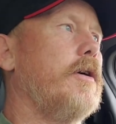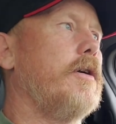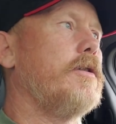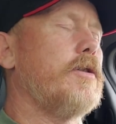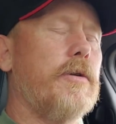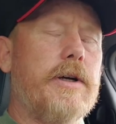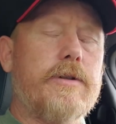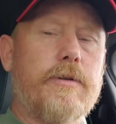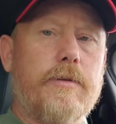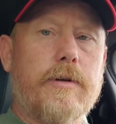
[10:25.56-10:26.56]
So here's
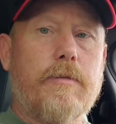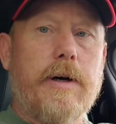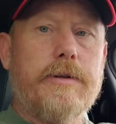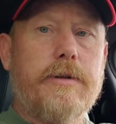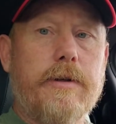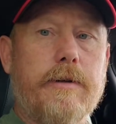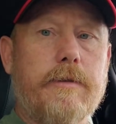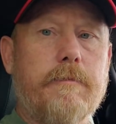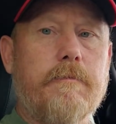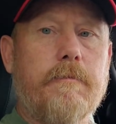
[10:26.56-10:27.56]
the real question
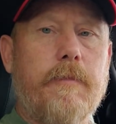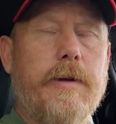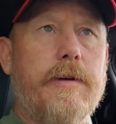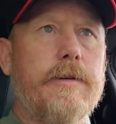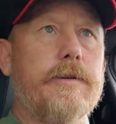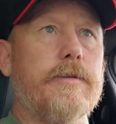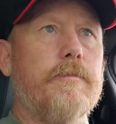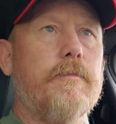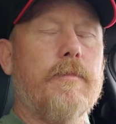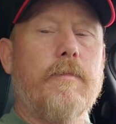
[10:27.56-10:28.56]
is,
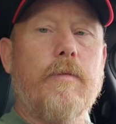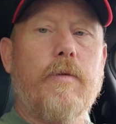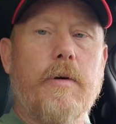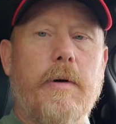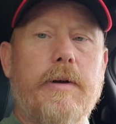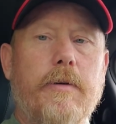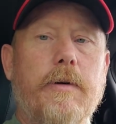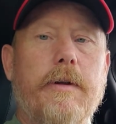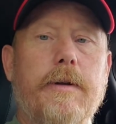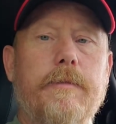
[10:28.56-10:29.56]
what do I do with
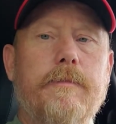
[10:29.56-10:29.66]
it?